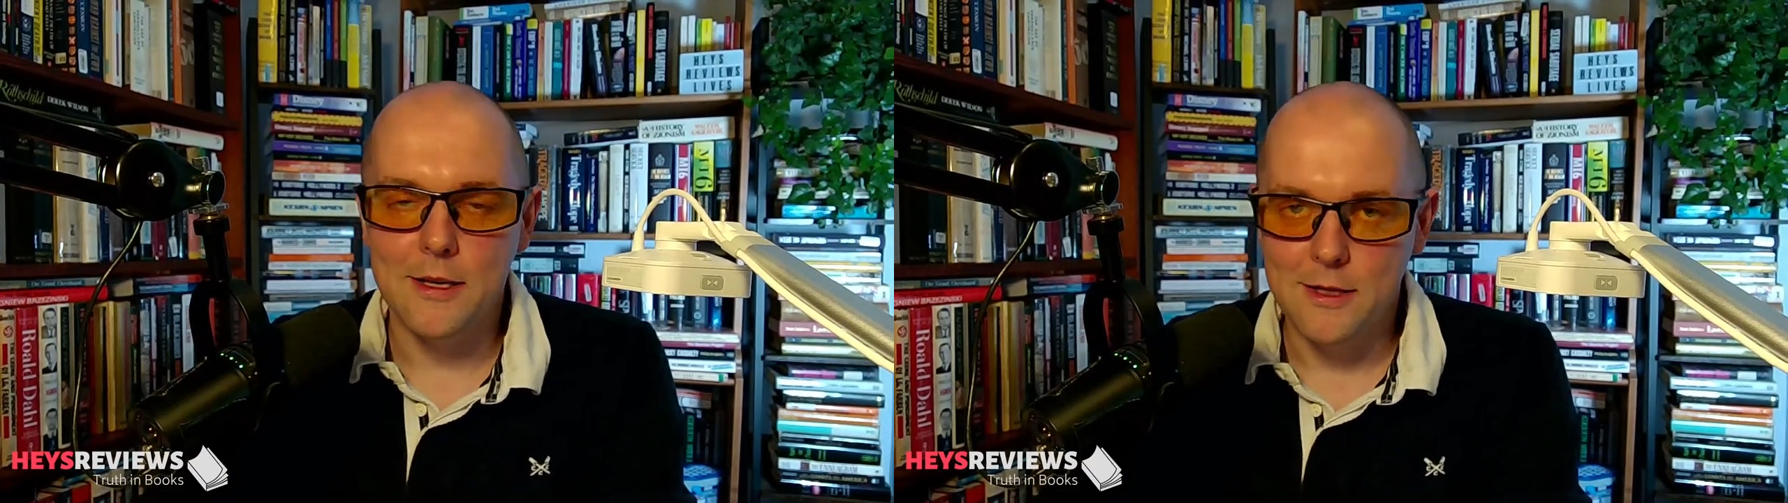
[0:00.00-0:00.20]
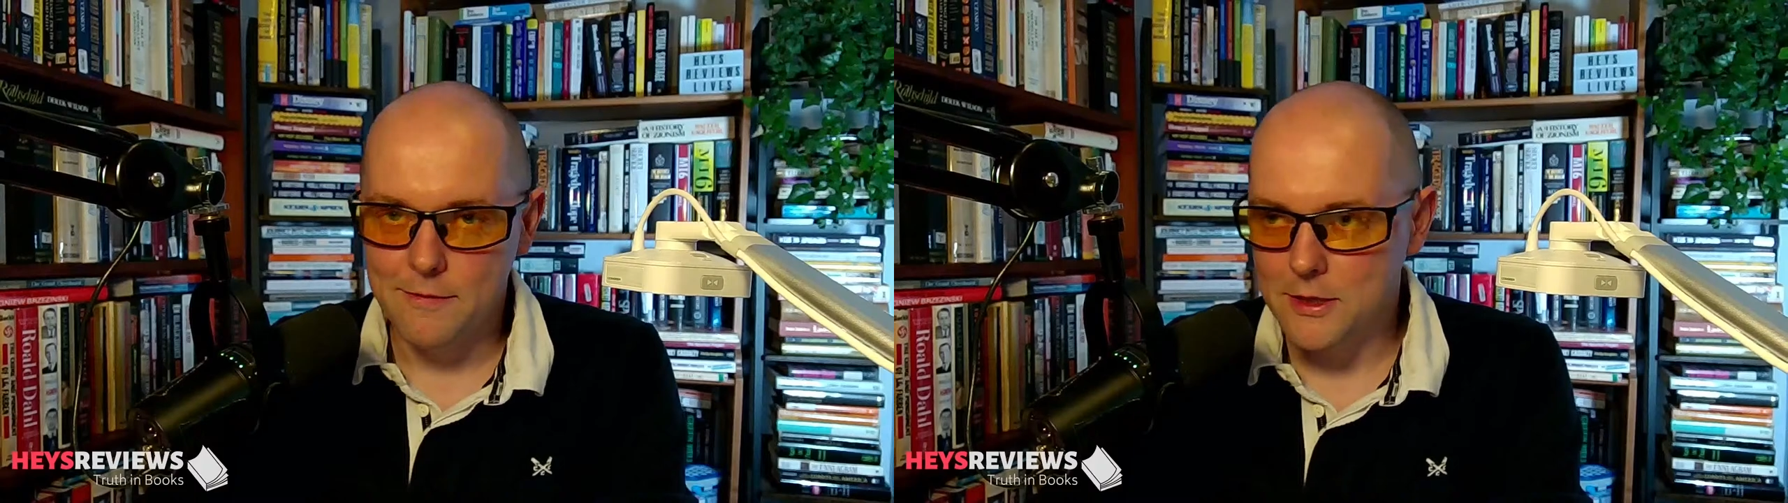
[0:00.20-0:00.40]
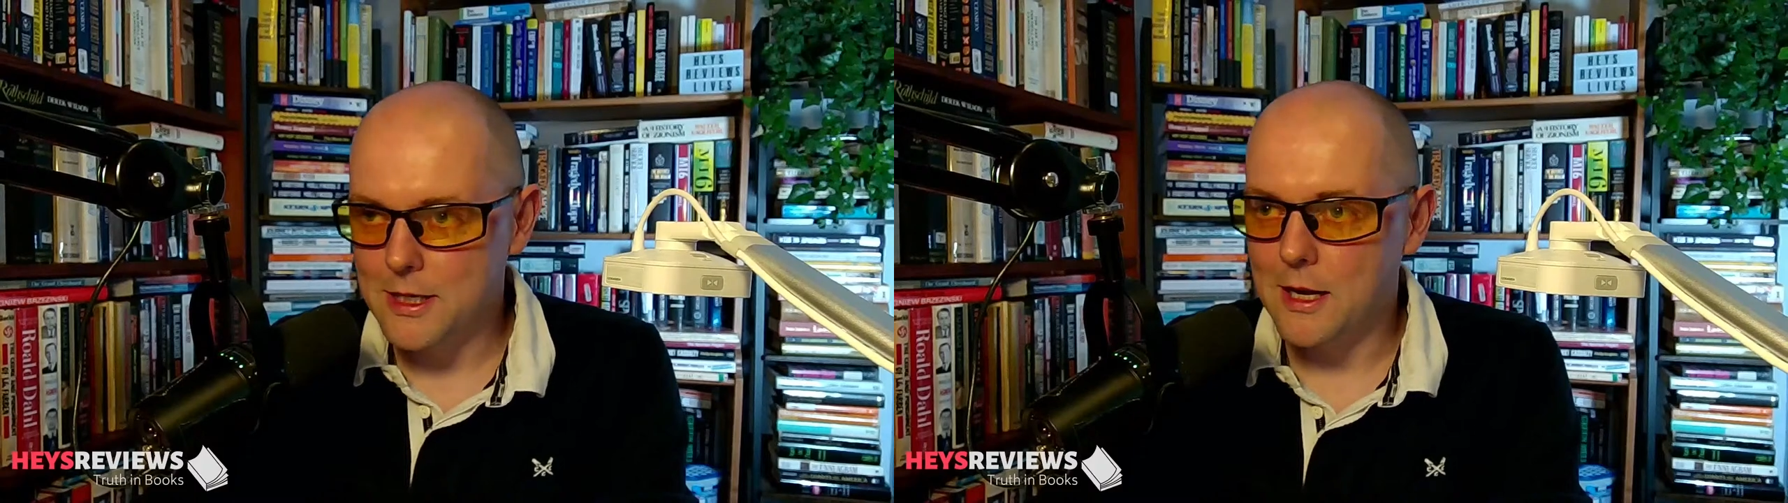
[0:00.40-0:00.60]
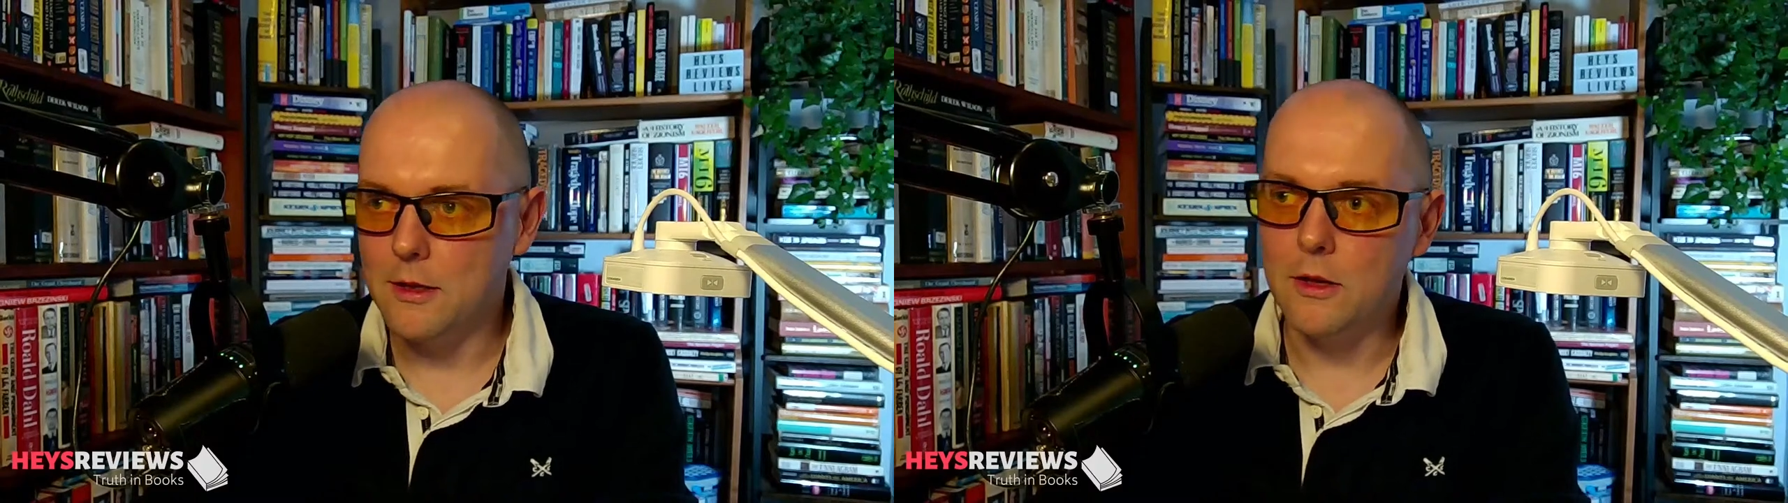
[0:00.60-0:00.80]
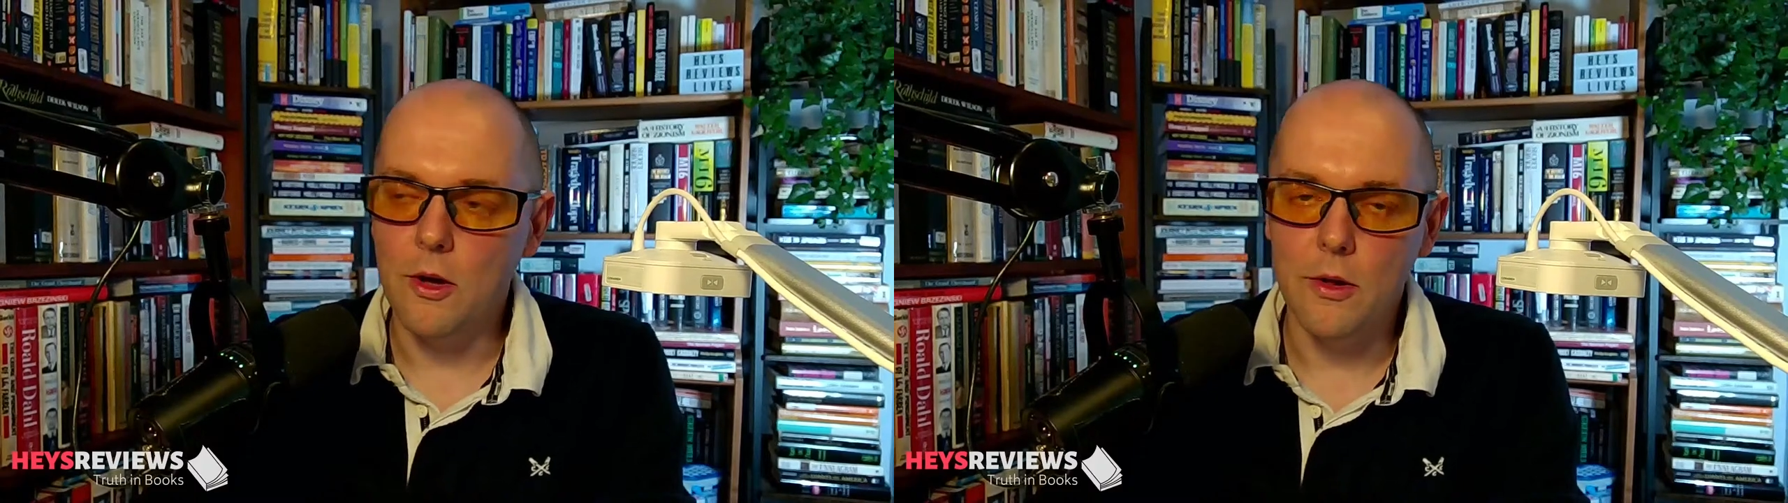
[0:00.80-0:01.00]
a different style
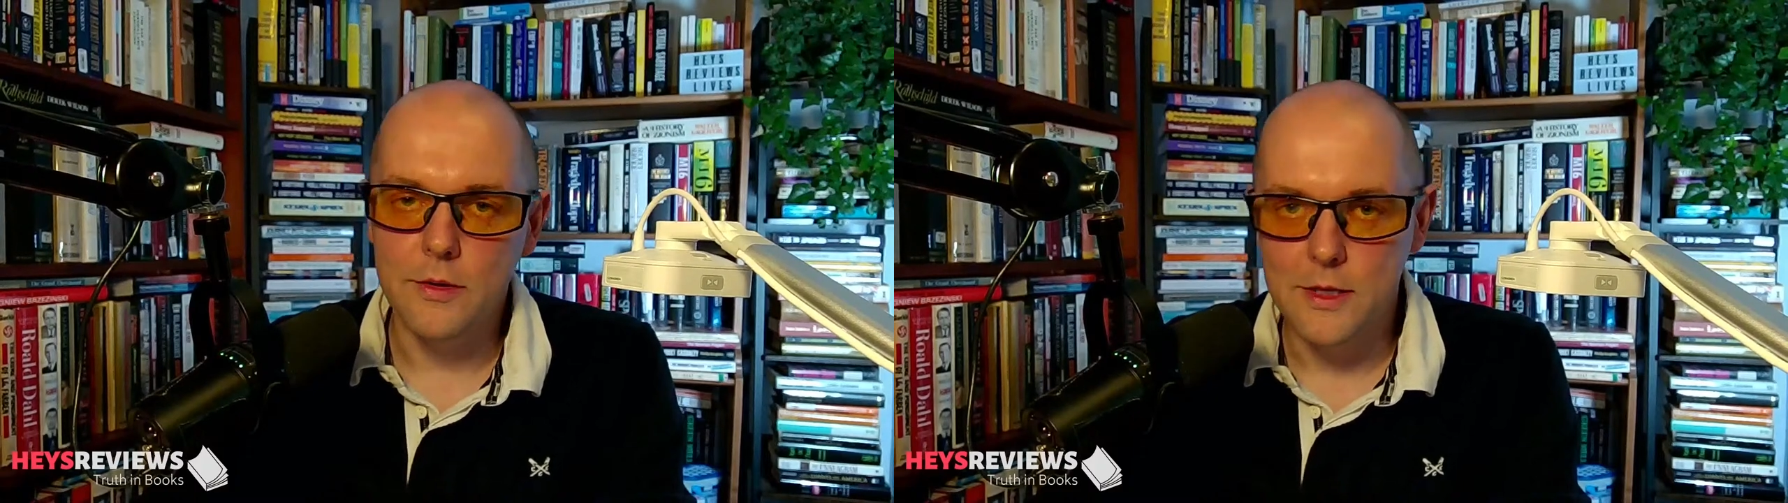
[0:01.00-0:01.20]
of clothes,